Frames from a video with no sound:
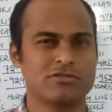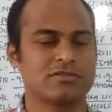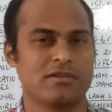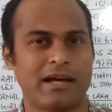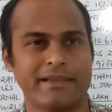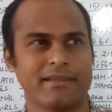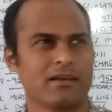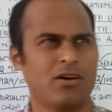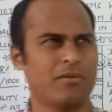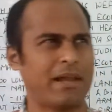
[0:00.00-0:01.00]
I think,
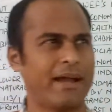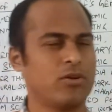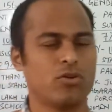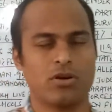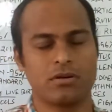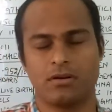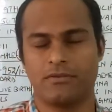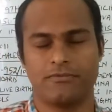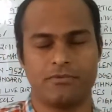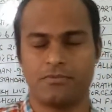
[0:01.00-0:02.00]
I do not,
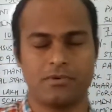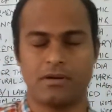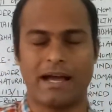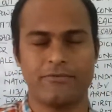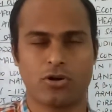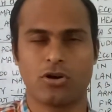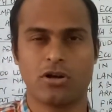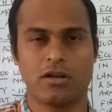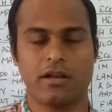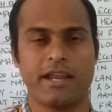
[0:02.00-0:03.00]
I forgot
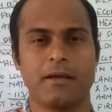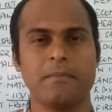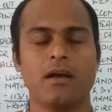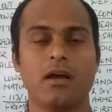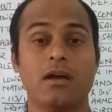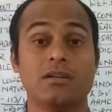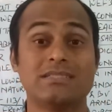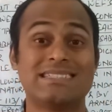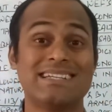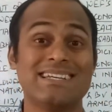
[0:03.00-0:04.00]
her name.
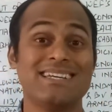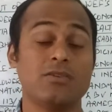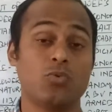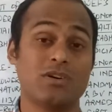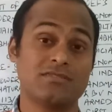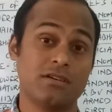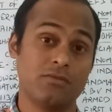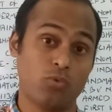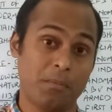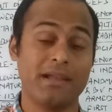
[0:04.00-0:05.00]
She was the
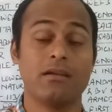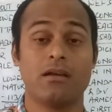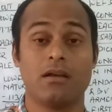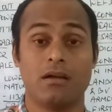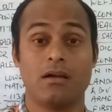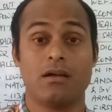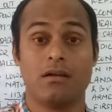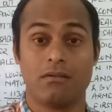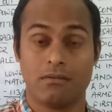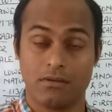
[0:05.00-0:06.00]
woman.
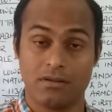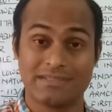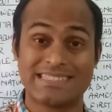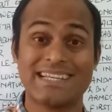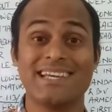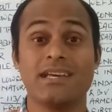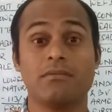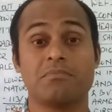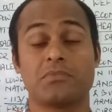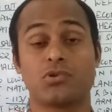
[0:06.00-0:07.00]

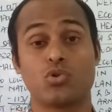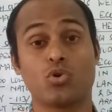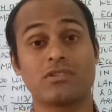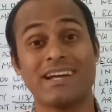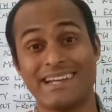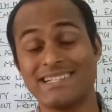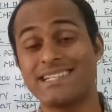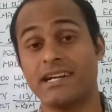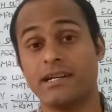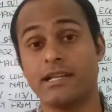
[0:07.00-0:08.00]
She took the
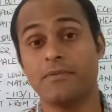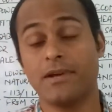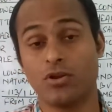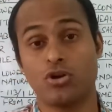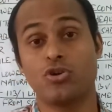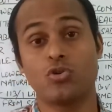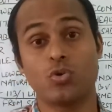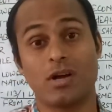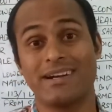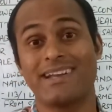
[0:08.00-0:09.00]
initiative in order to
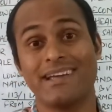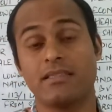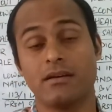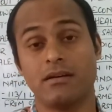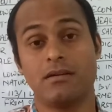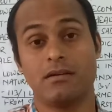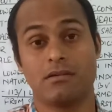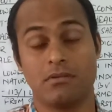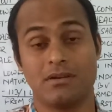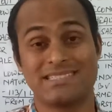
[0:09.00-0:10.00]
contain
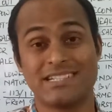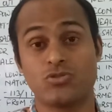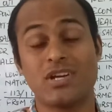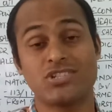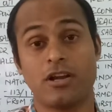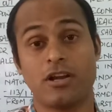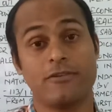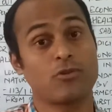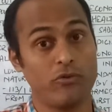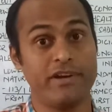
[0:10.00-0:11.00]
the situation of
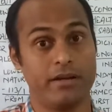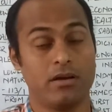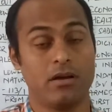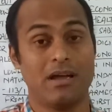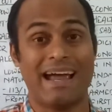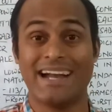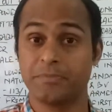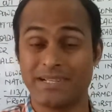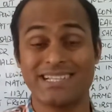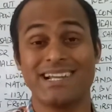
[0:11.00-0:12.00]
COVID, and
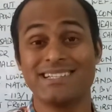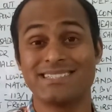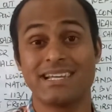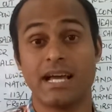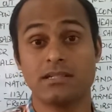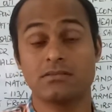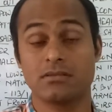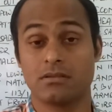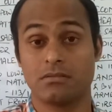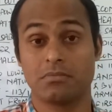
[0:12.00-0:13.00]
especially
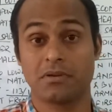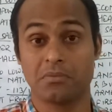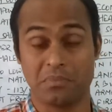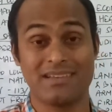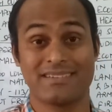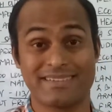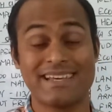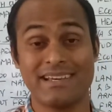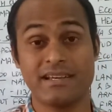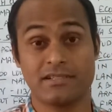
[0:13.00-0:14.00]

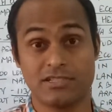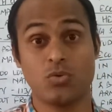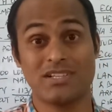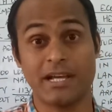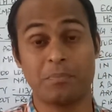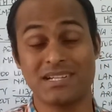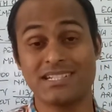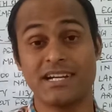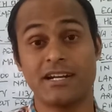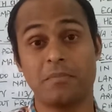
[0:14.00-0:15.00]
she was
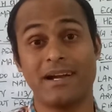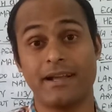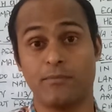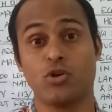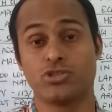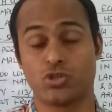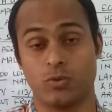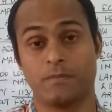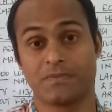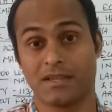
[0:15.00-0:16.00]
appreciated by WHO,
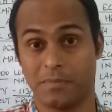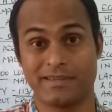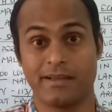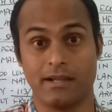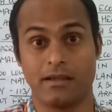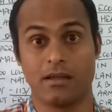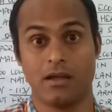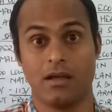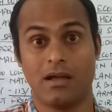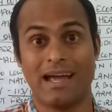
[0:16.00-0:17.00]
especially.
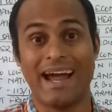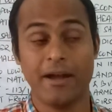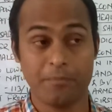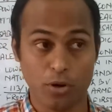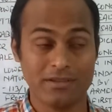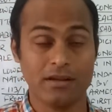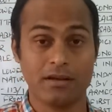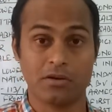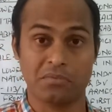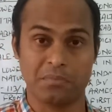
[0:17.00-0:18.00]
And for
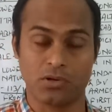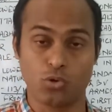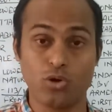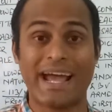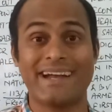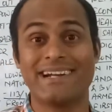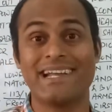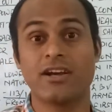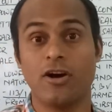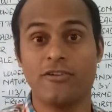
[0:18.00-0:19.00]
the good handling
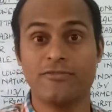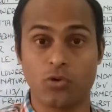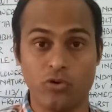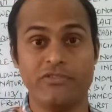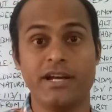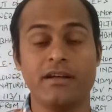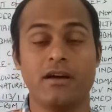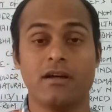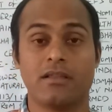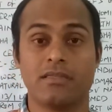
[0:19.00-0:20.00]
of
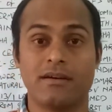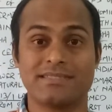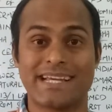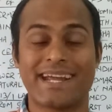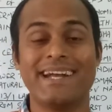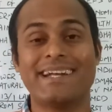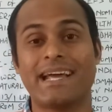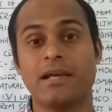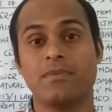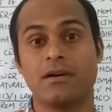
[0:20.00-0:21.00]
COVID, the second
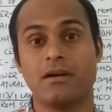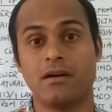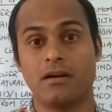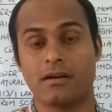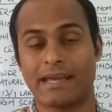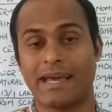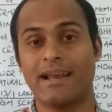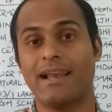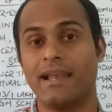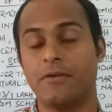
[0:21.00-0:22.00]
time the
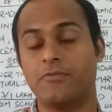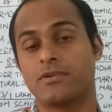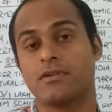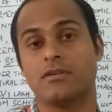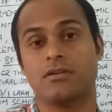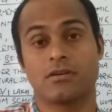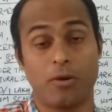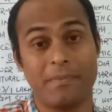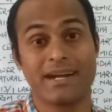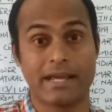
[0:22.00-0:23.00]
Kerala left
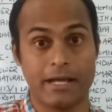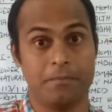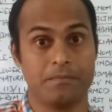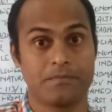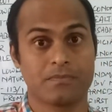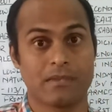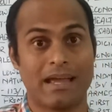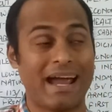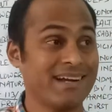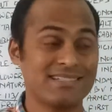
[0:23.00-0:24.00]
government came,
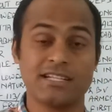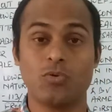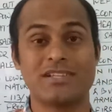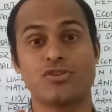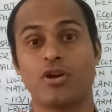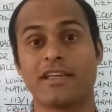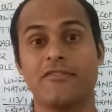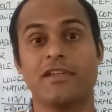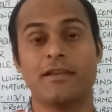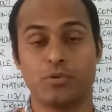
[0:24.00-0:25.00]
and she was not given
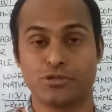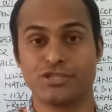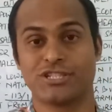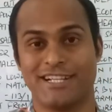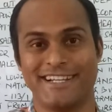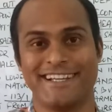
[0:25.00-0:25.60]
the position